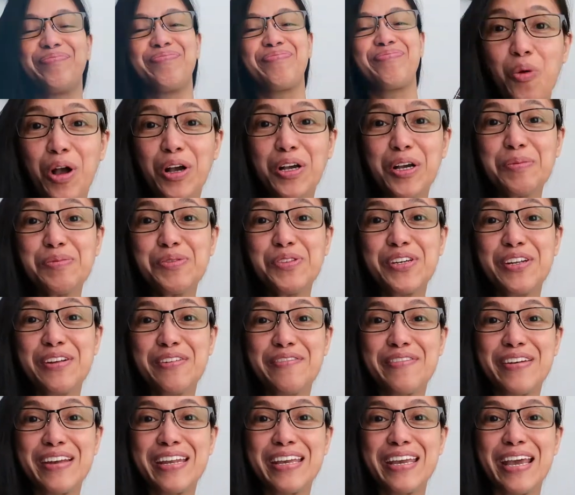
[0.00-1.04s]
Welcome to the
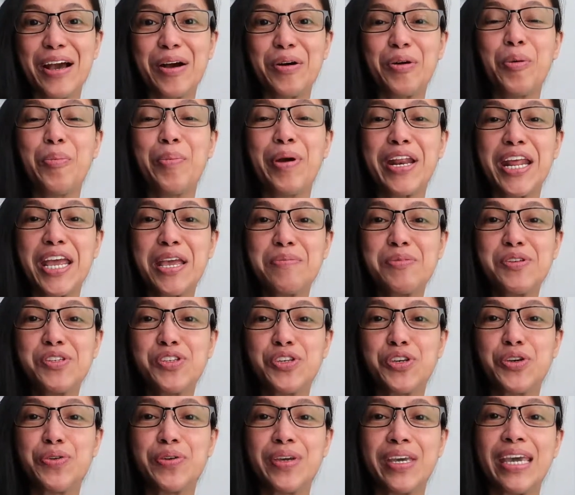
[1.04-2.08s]
video. My name is
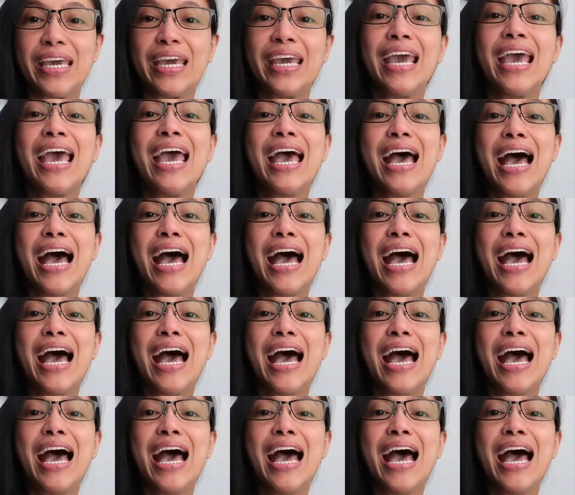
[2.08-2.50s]
Yuki.